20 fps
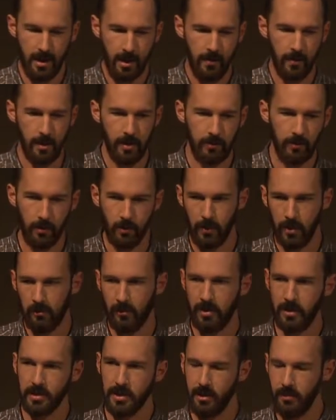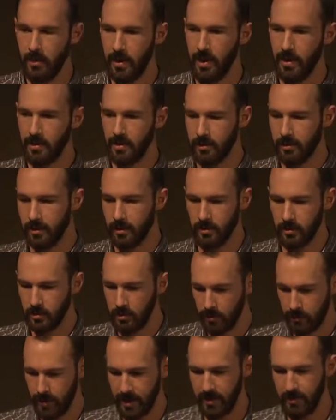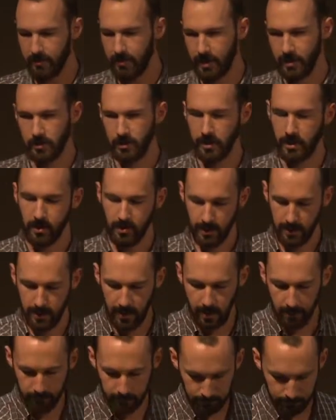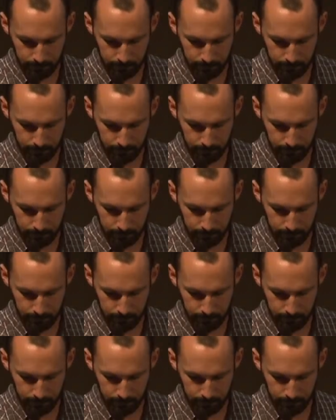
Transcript: I mean, if you refresh that page on a control panel, that's what you're gonna get.